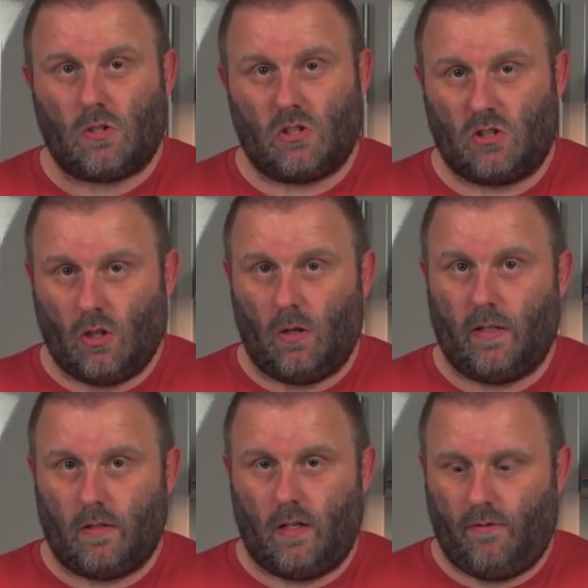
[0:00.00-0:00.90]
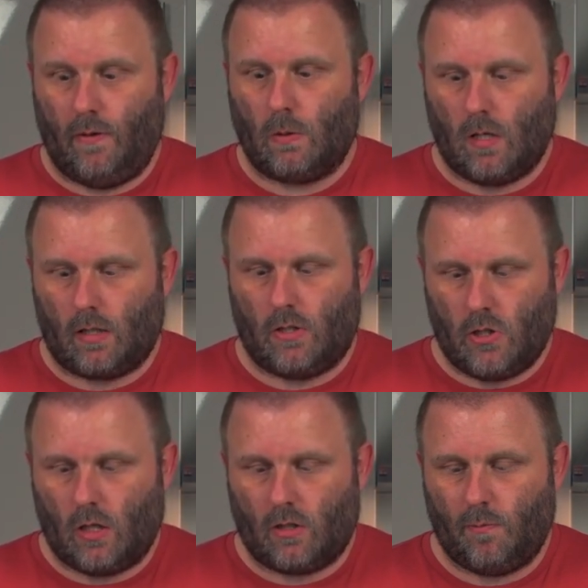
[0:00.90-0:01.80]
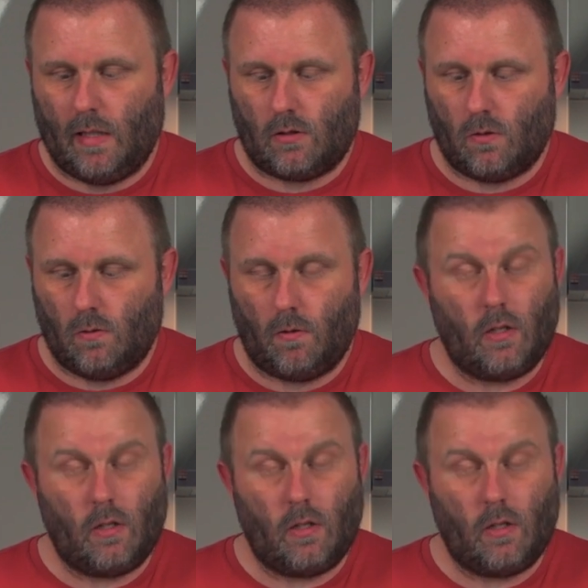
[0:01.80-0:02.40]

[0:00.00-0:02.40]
solid. It feels like a chunk of metal.